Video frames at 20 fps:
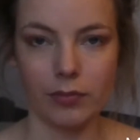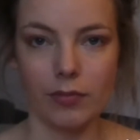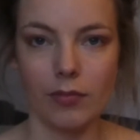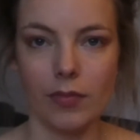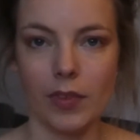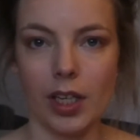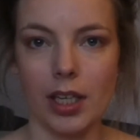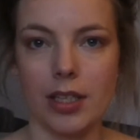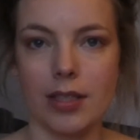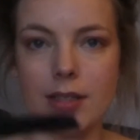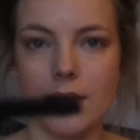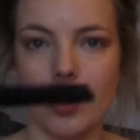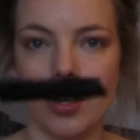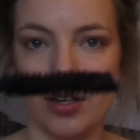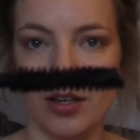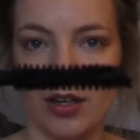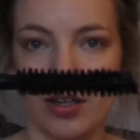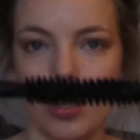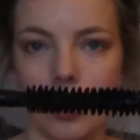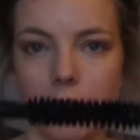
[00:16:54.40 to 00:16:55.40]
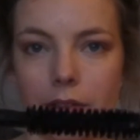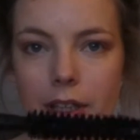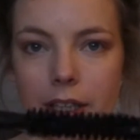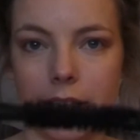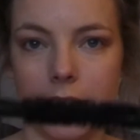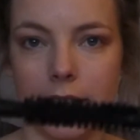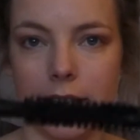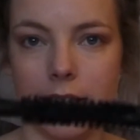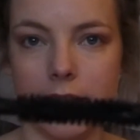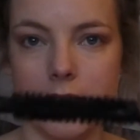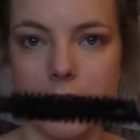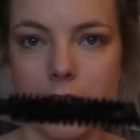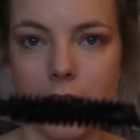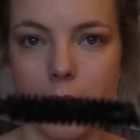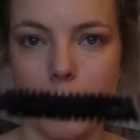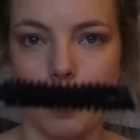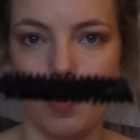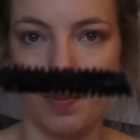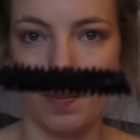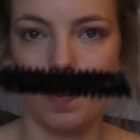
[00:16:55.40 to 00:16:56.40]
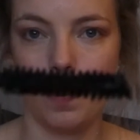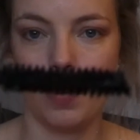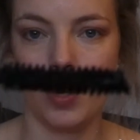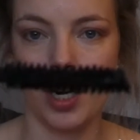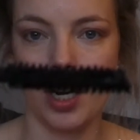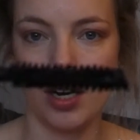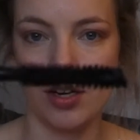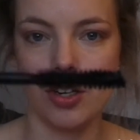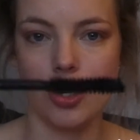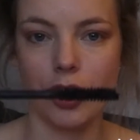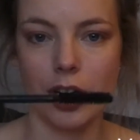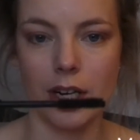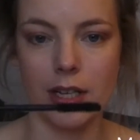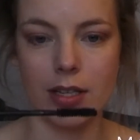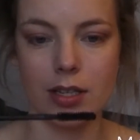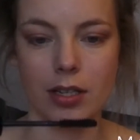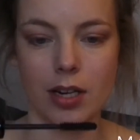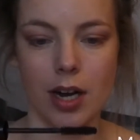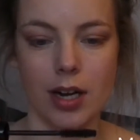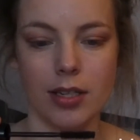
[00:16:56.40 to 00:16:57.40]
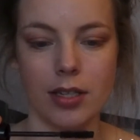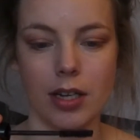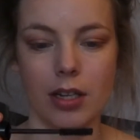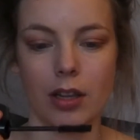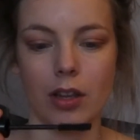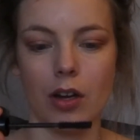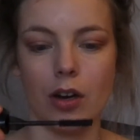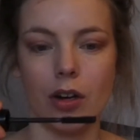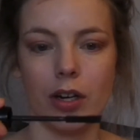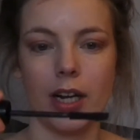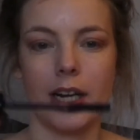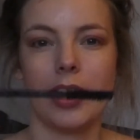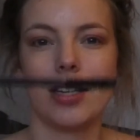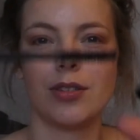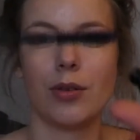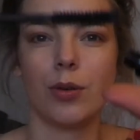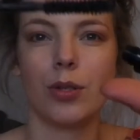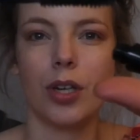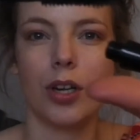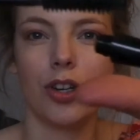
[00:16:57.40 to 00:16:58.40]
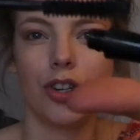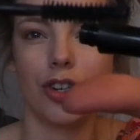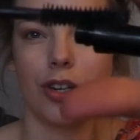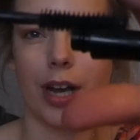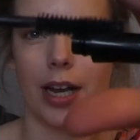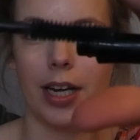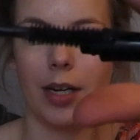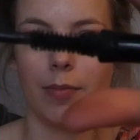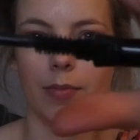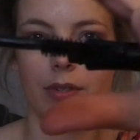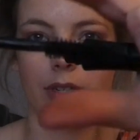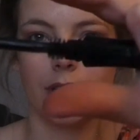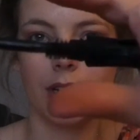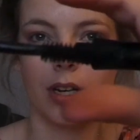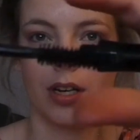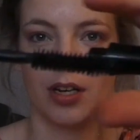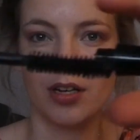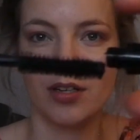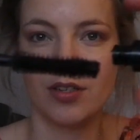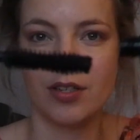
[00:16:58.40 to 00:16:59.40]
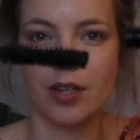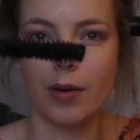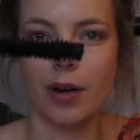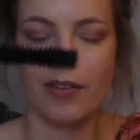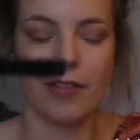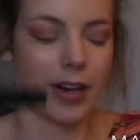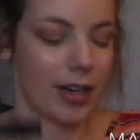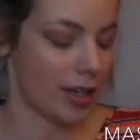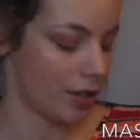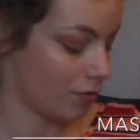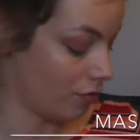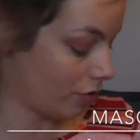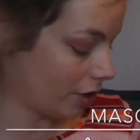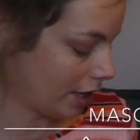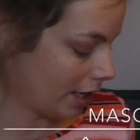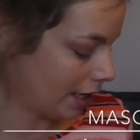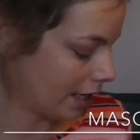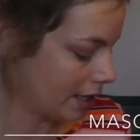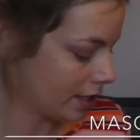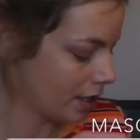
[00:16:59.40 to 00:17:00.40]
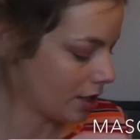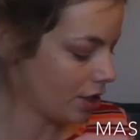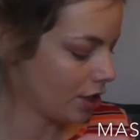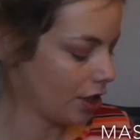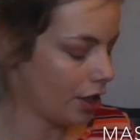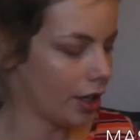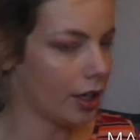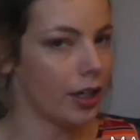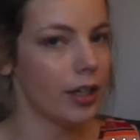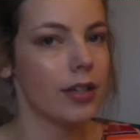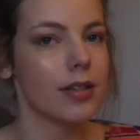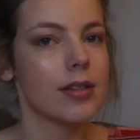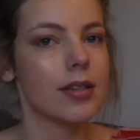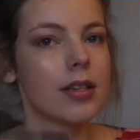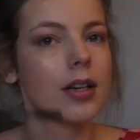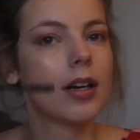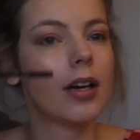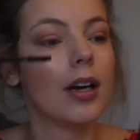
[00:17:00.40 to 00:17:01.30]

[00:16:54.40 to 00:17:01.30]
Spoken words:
It's got a really nice brush. It's nice and long, and it's also shaped, so I find it's really easy to use.